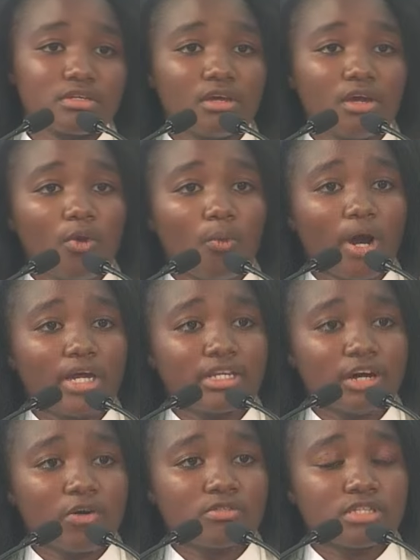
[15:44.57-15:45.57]
Why
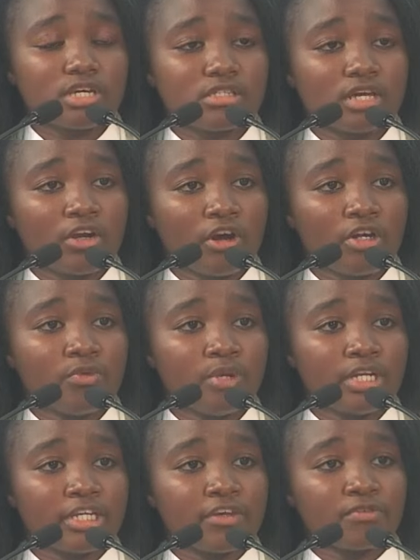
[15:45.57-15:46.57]
doubt that the Lord will
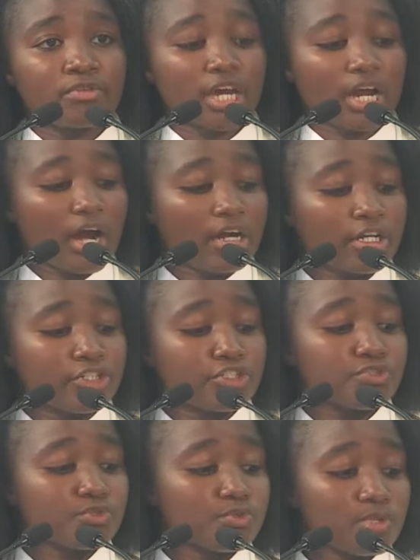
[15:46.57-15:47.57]
give you the courage
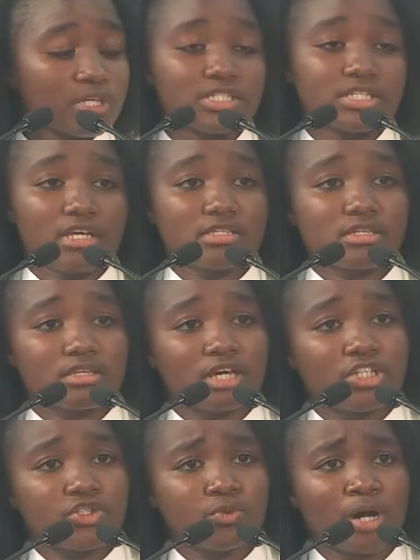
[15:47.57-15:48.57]
to do the task
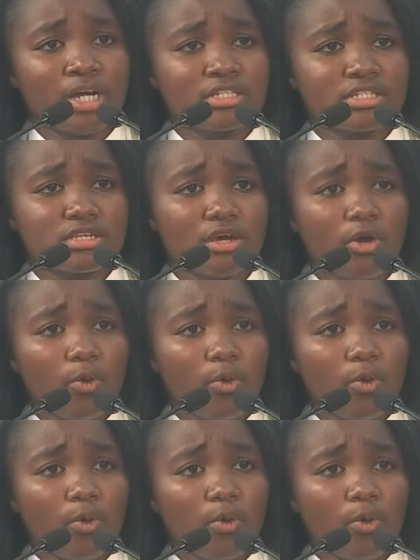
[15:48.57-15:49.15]
that you want?